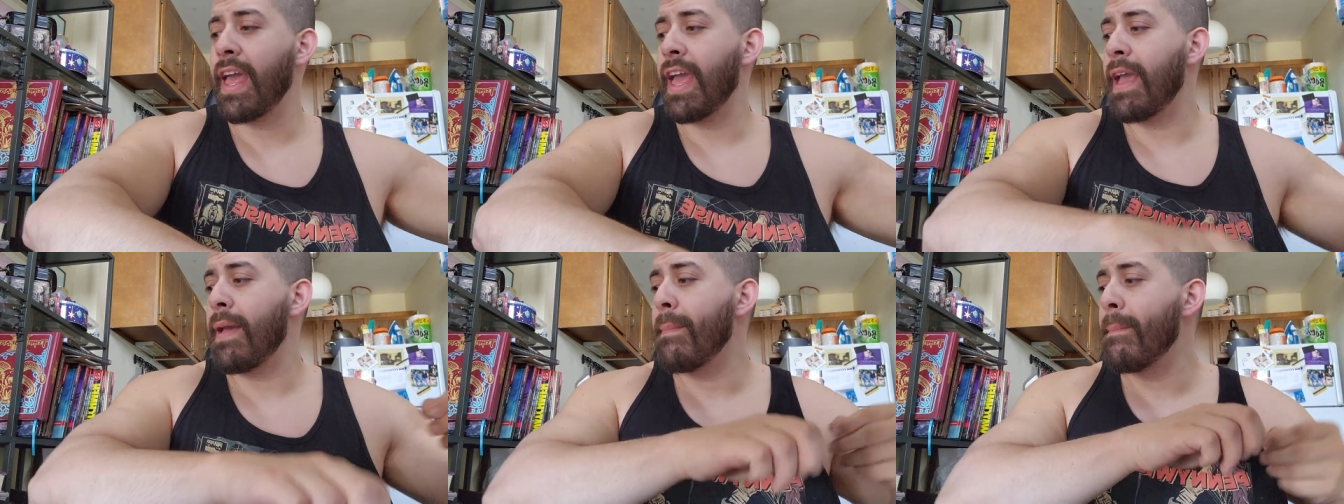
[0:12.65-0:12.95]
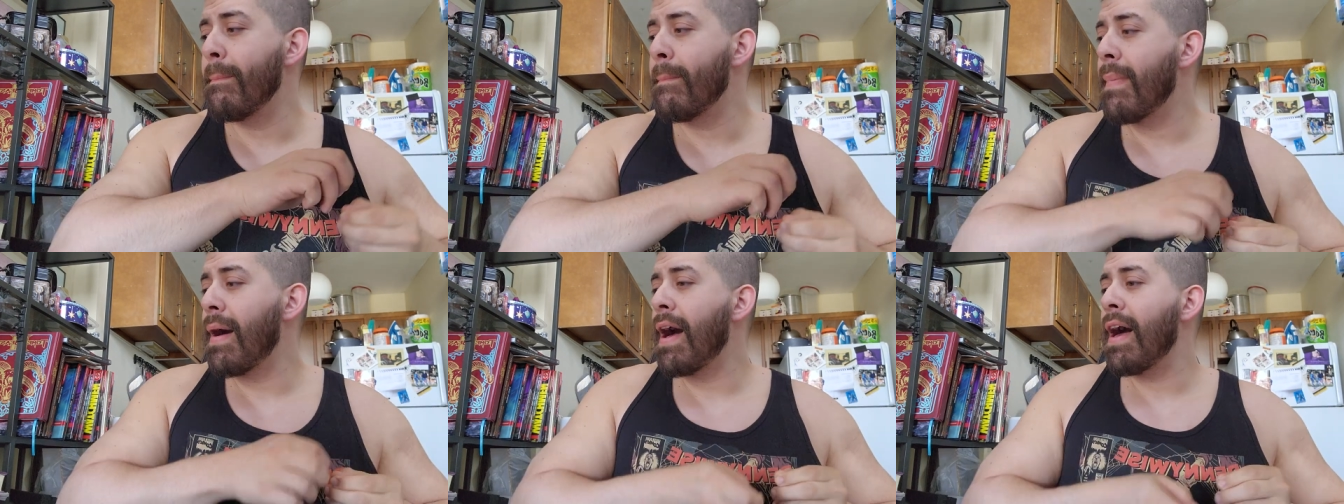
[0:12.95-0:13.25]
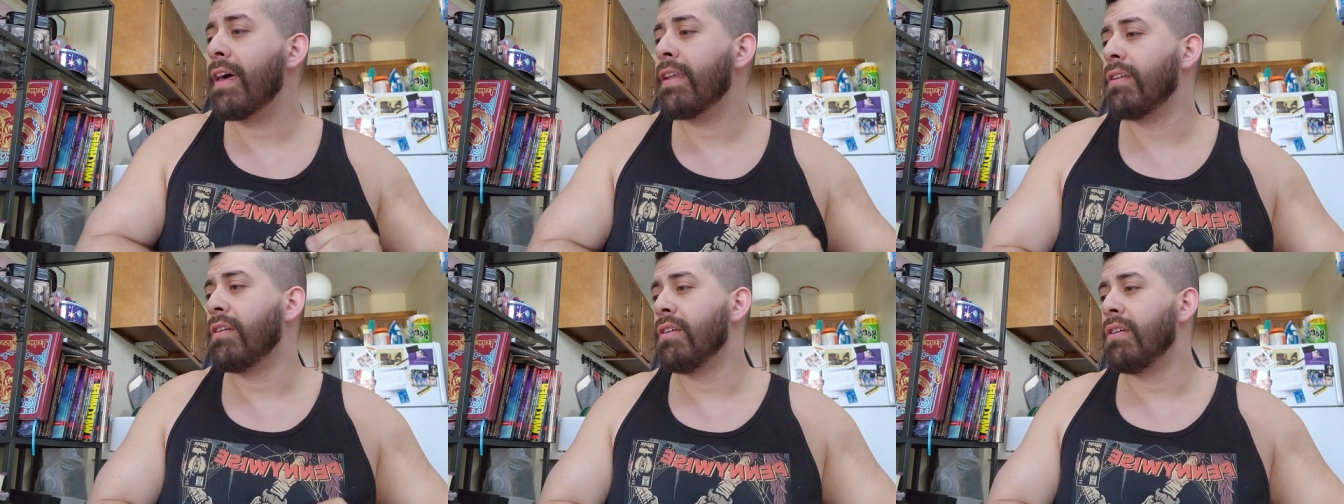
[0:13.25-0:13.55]
a
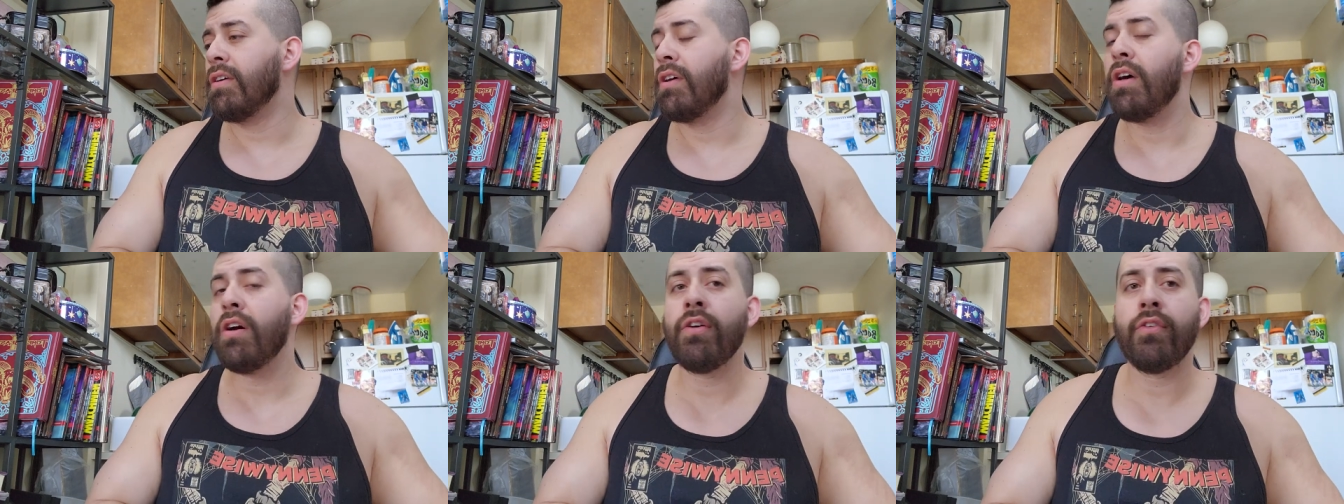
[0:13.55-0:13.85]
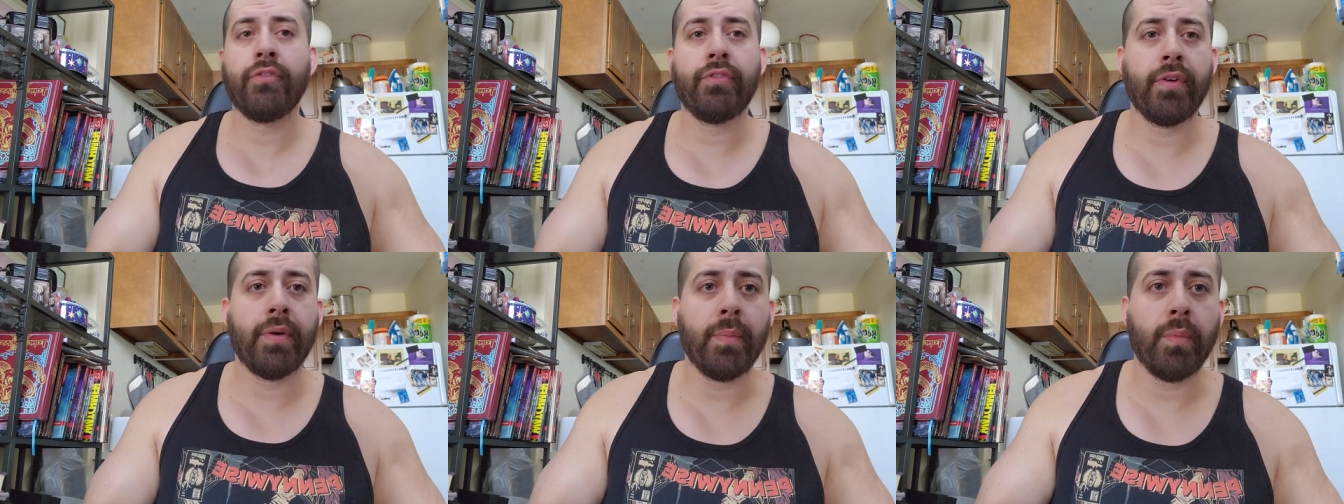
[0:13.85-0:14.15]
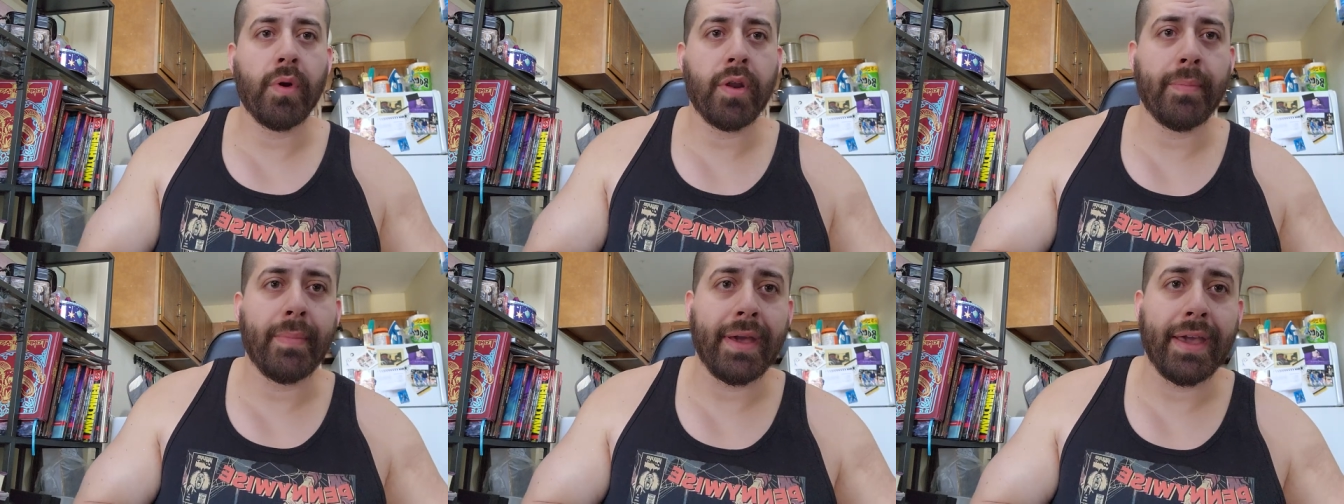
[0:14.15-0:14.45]
model from
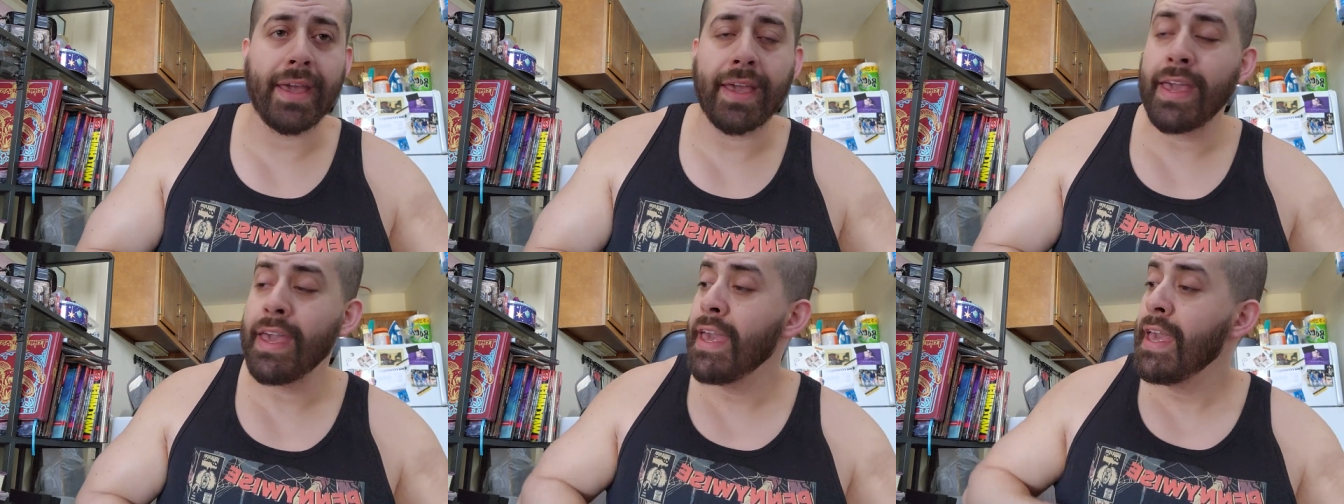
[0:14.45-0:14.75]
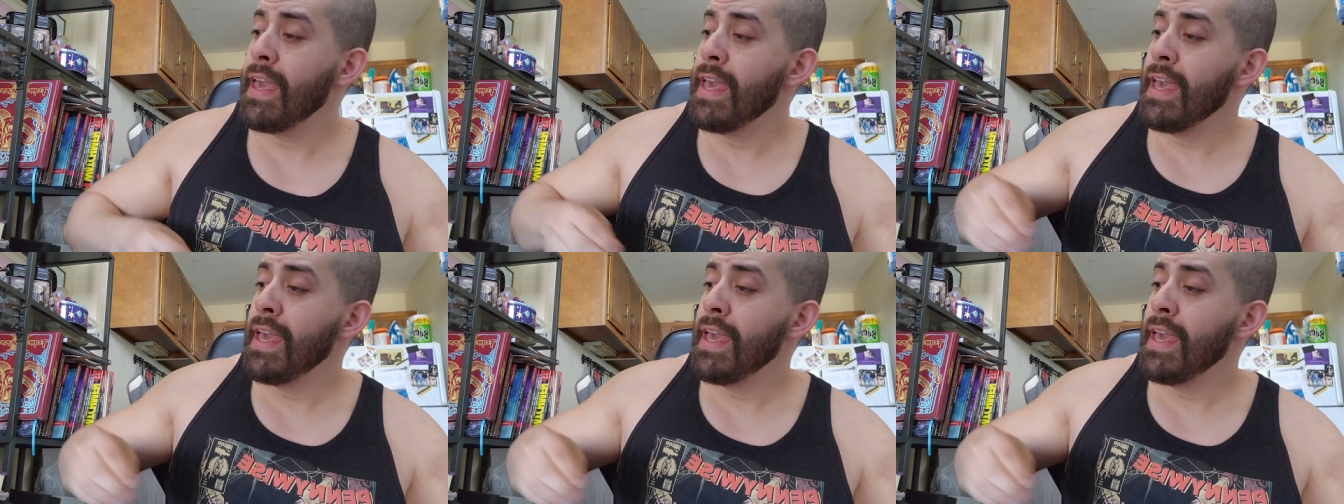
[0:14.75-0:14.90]
one of my